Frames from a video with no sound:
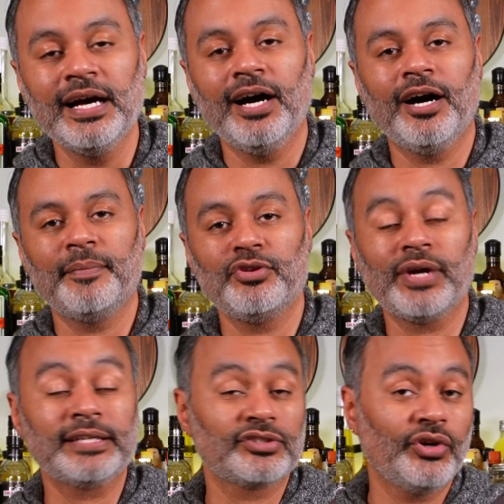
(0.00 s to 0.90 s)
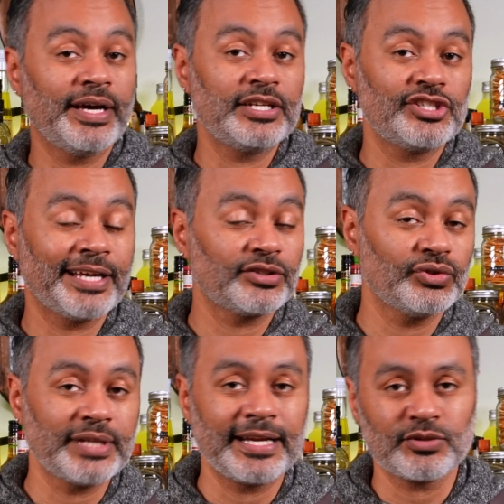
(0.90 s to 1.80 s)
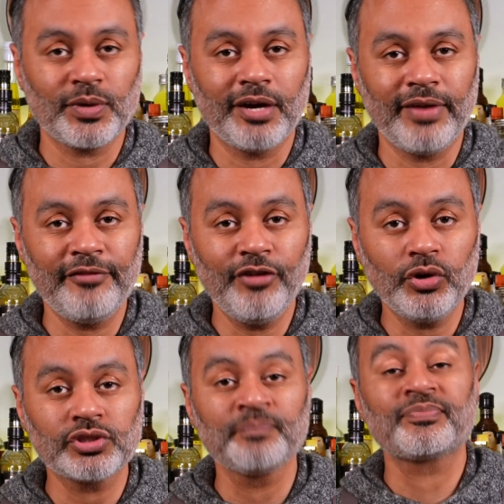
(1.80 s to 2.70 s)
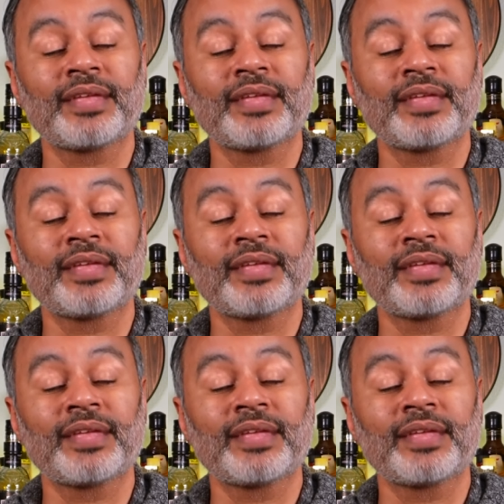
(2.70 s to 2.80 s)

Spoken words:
You guys can go ahead and check those out as well. Right, folks?